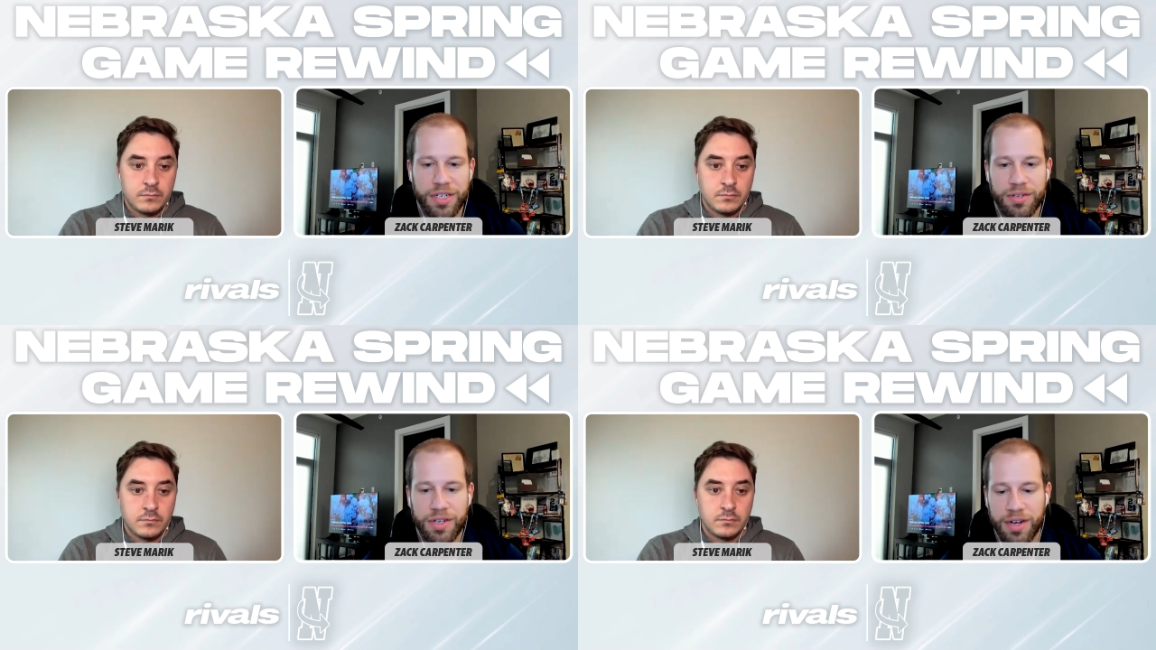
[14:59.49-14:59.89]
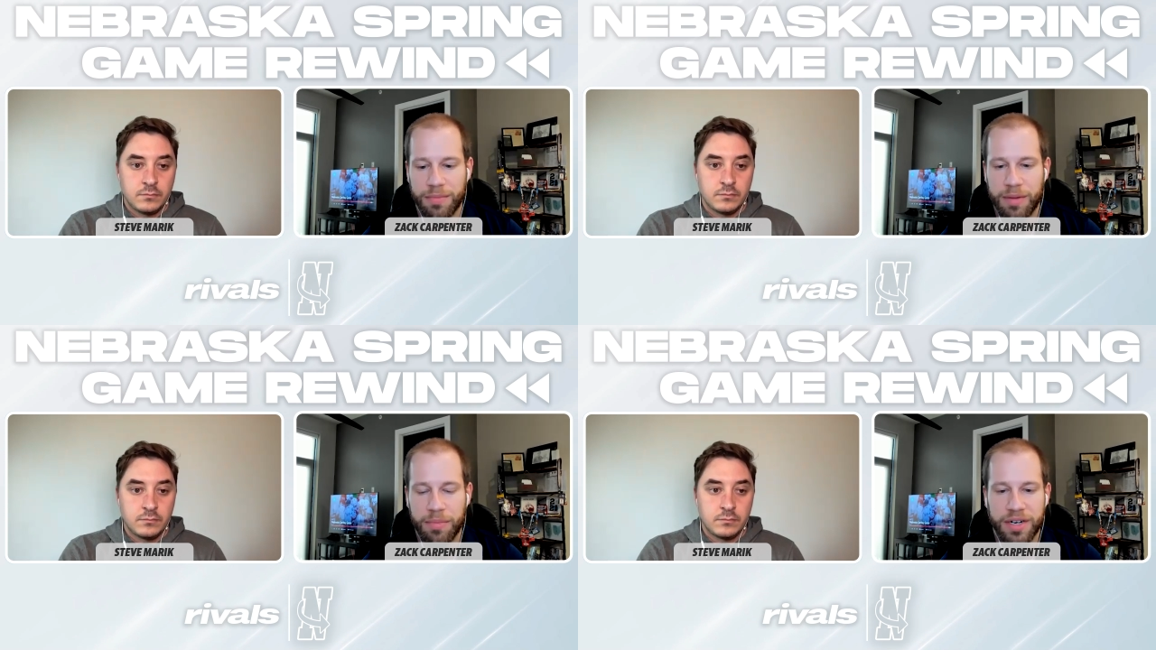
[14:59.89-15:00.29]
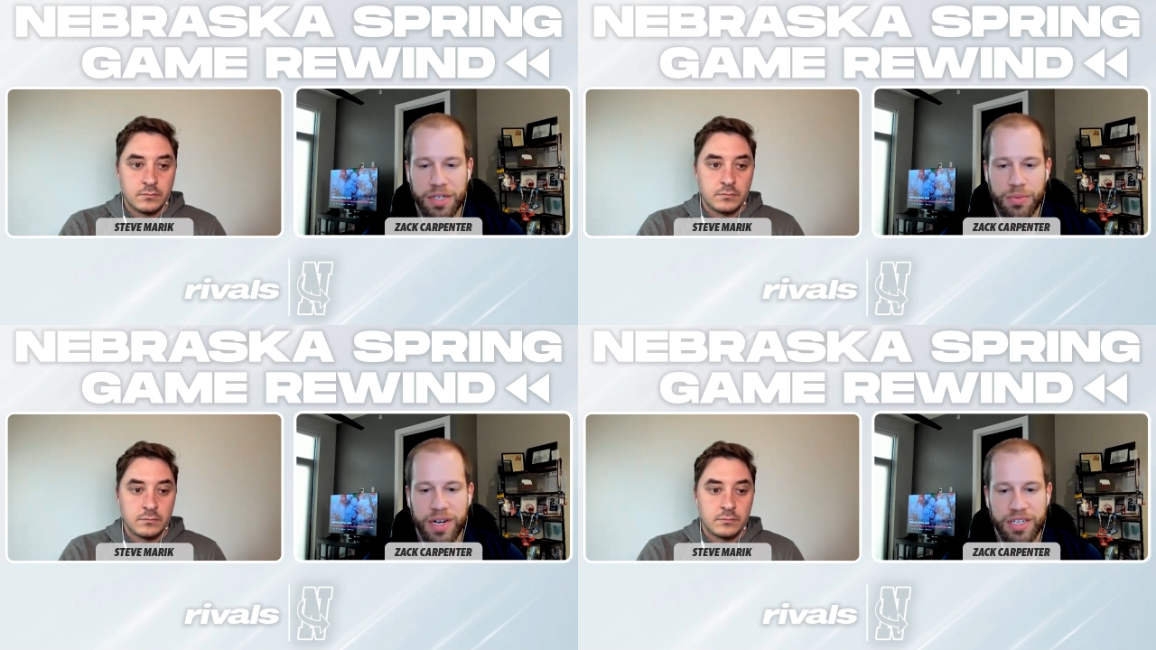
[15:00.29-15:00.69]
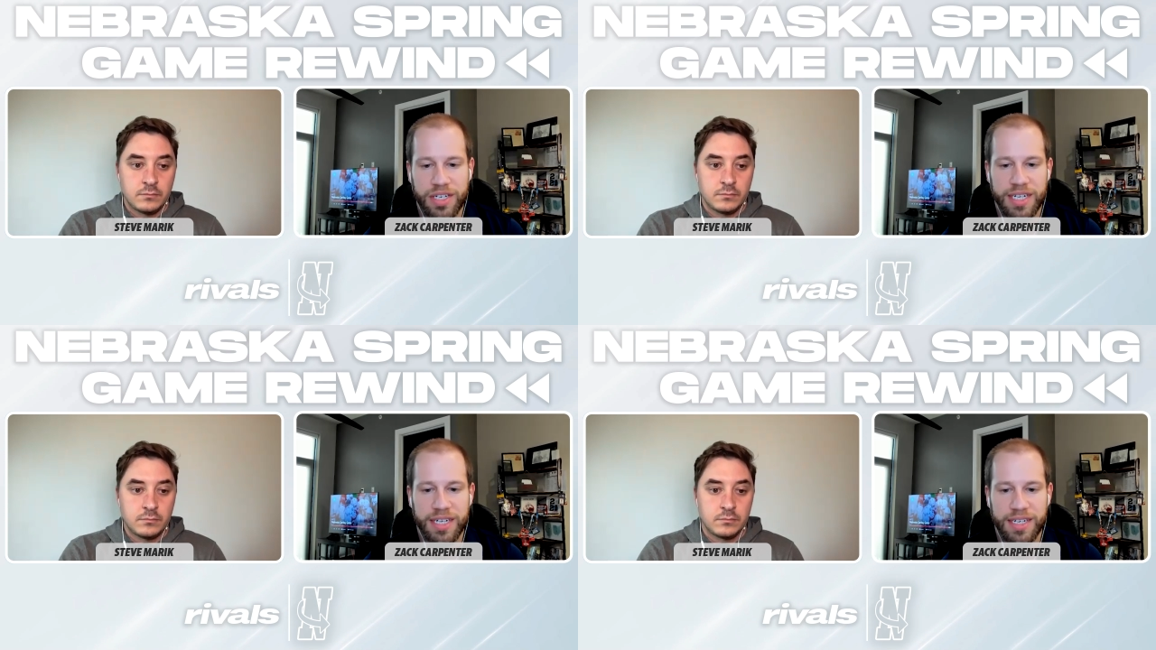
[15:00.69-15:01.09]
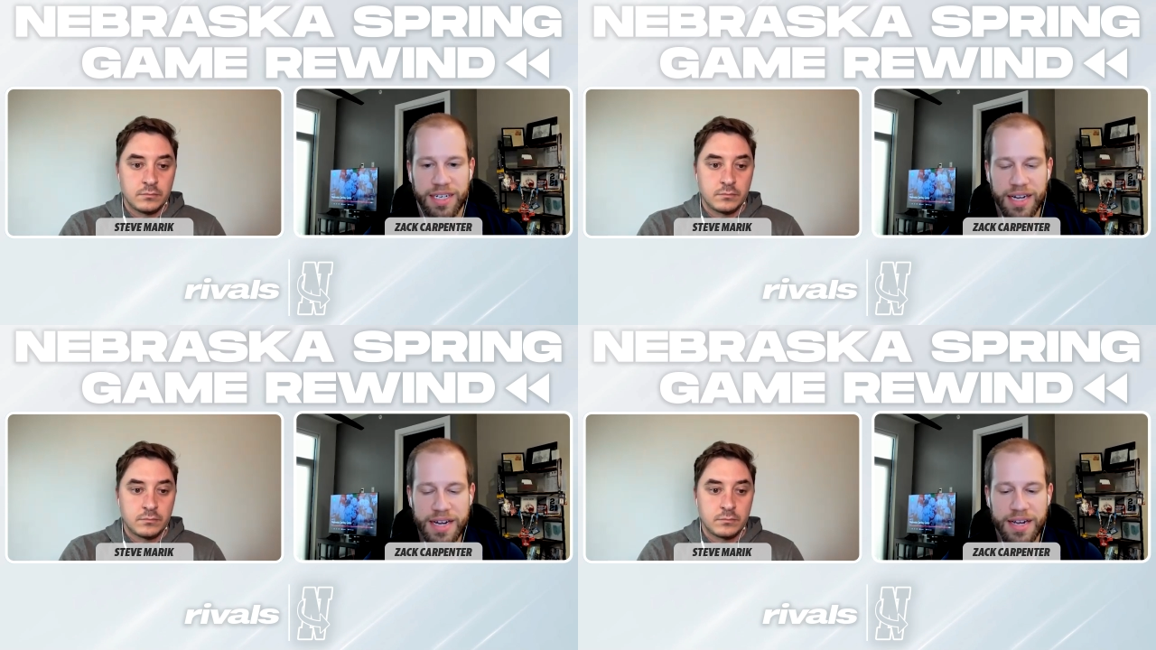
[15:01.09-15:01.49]
Speaker 1: You talked about Marcus Washington and
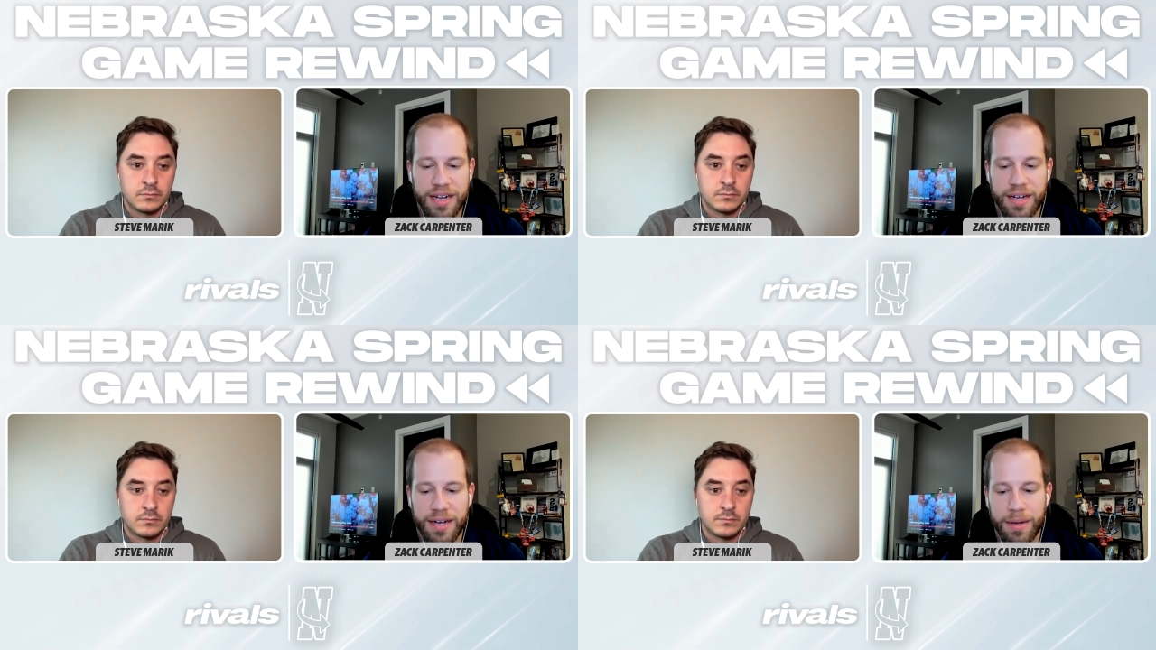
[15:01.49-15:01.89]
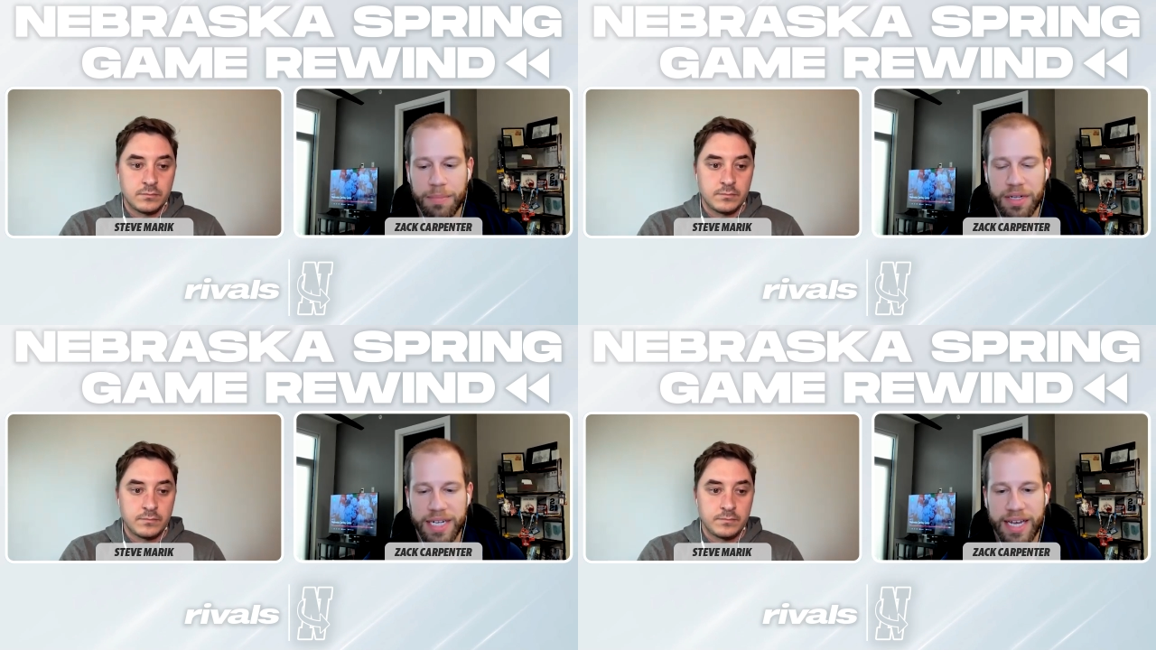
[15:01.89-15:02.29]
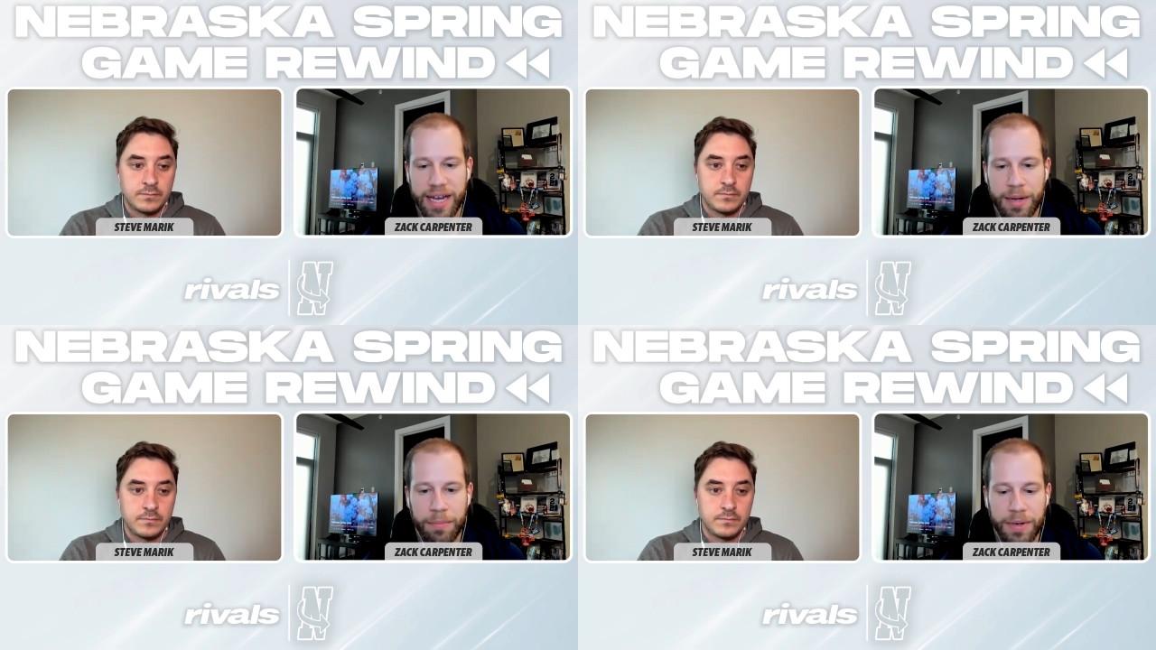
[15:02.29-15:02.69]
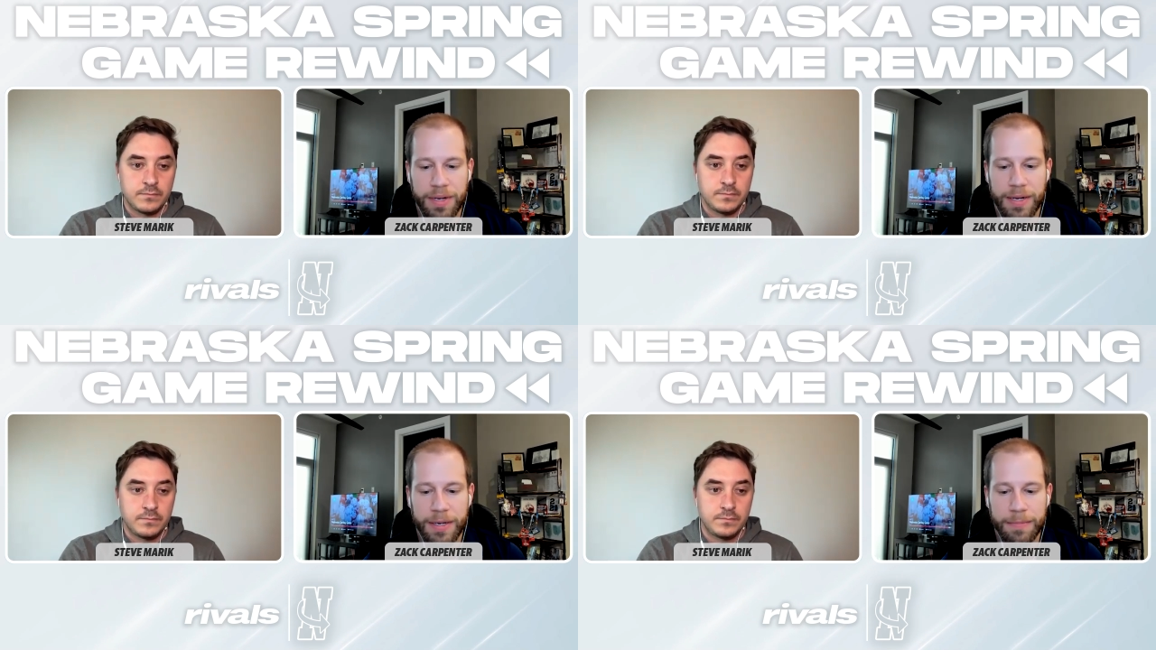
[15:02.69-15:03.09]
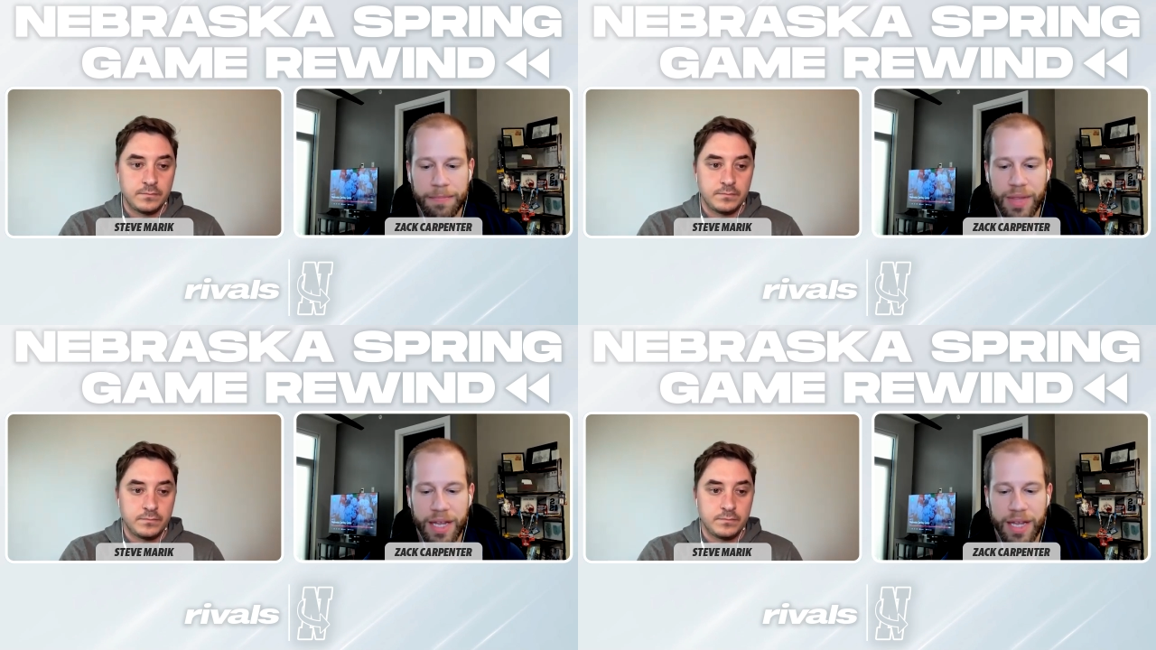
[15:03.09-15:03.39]
uh, Billy Kemp, um,